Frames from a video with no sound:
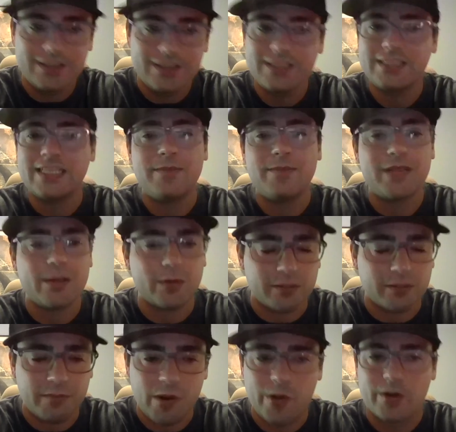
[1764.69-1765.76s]
Same thing with
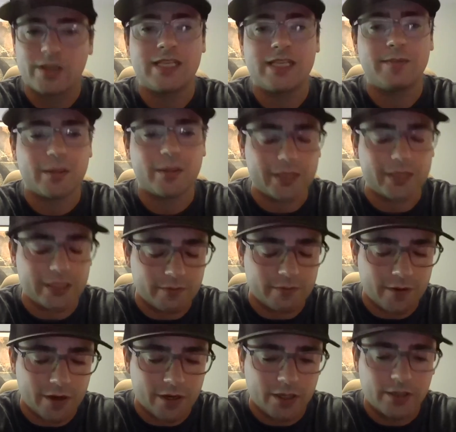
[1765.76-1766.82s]
the motor, same thing with the
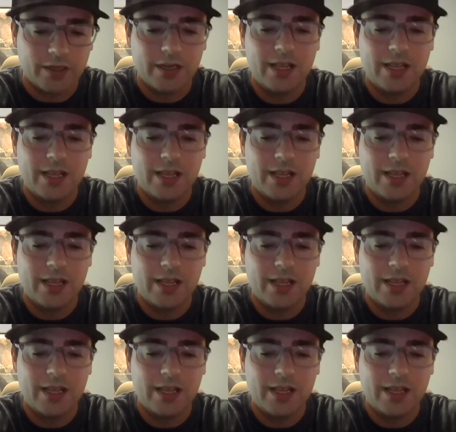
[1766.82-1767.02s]
inverter.